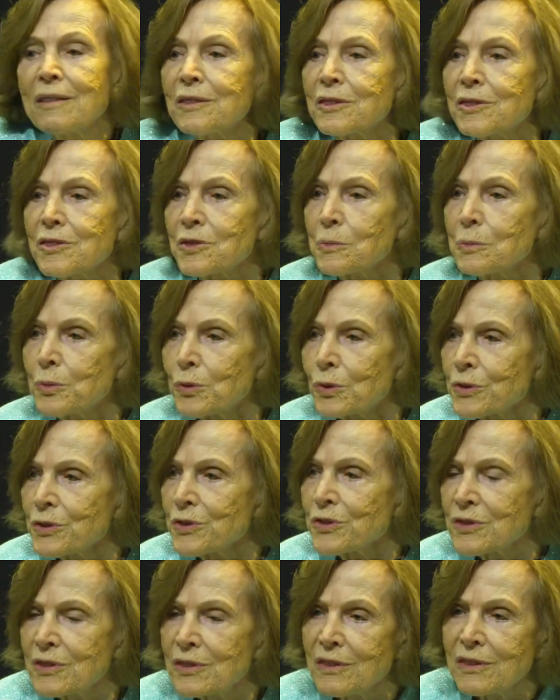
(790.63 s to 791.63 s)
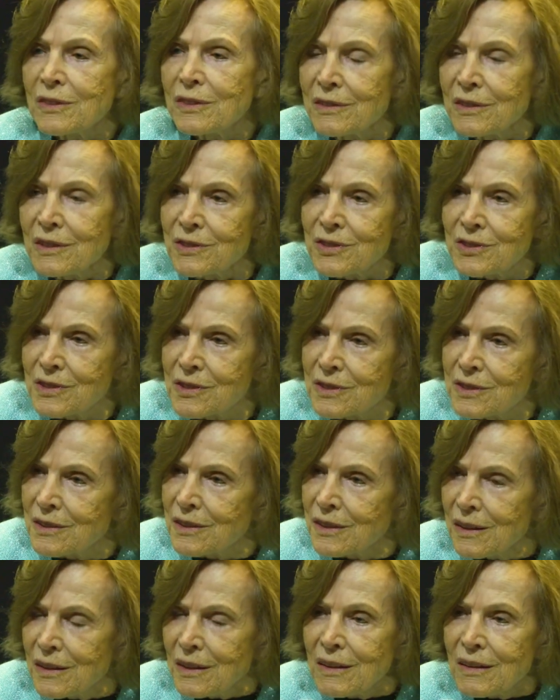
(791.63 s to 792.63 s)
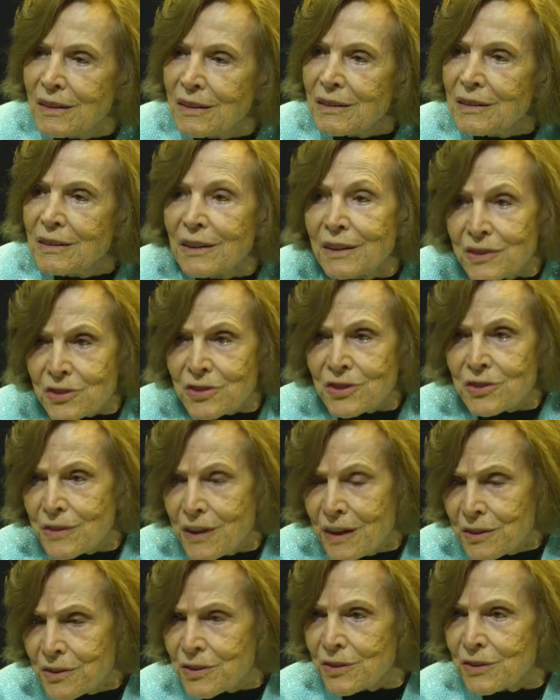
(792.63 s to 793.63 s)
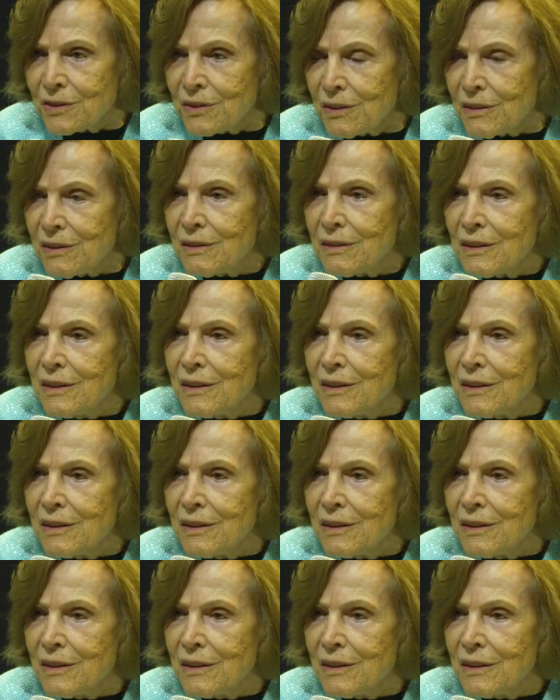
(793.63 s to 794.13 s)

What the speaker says: that supports this extraction,